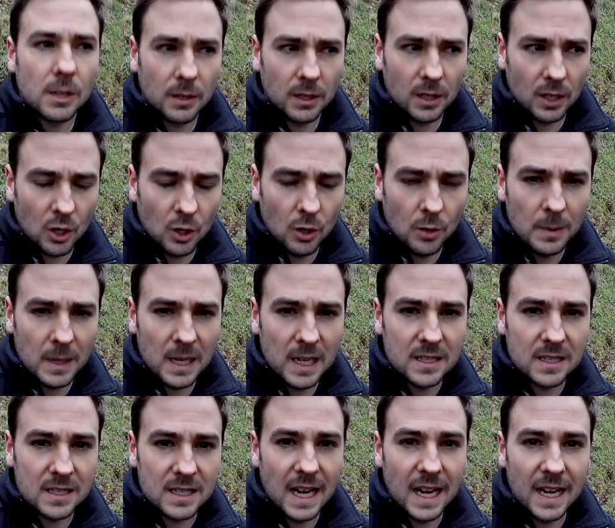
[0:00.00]
I'm going to come here
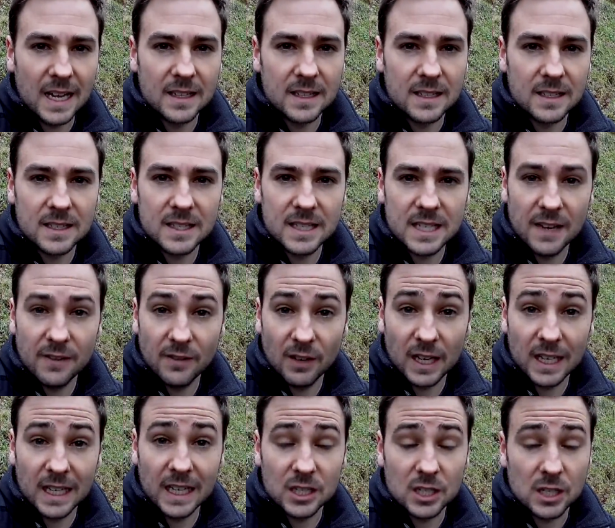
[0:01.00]
today and see if I
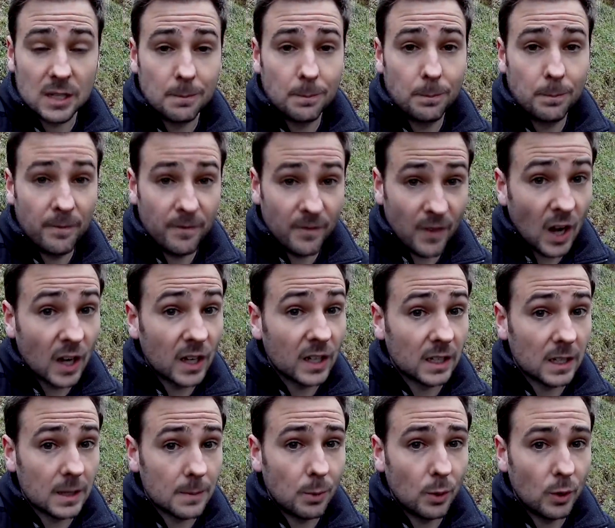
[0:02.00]
can actually
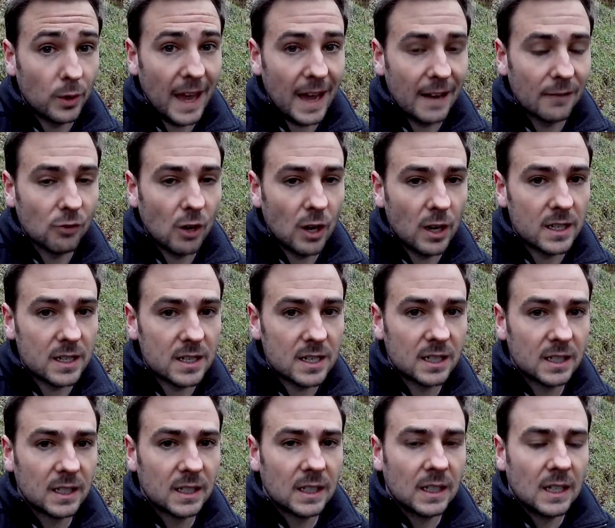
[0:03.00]
finally put that right.
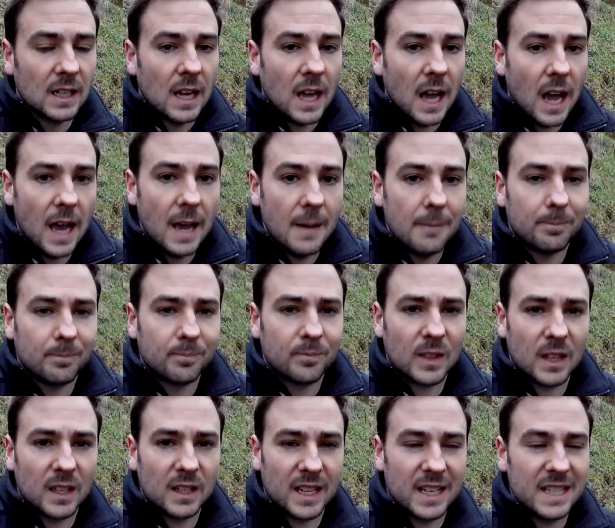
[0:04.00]

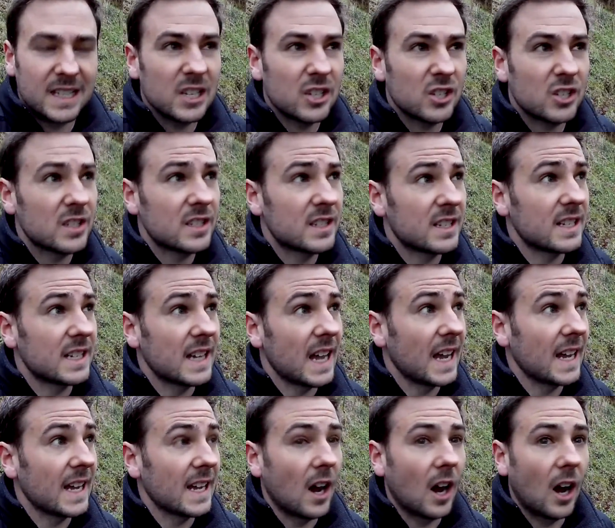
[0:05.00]
The conditions
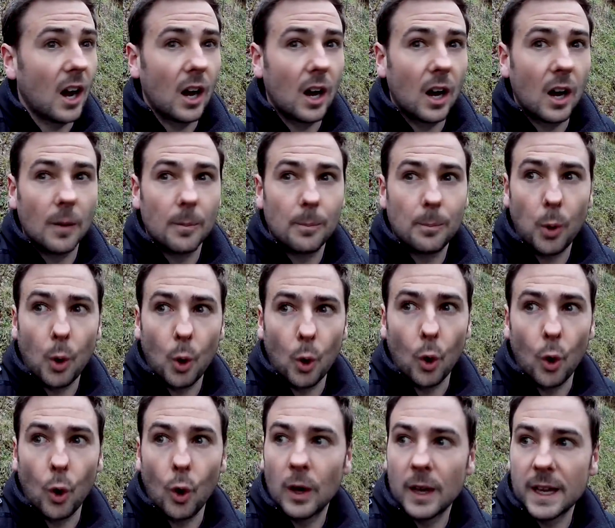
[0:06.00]
today are poor.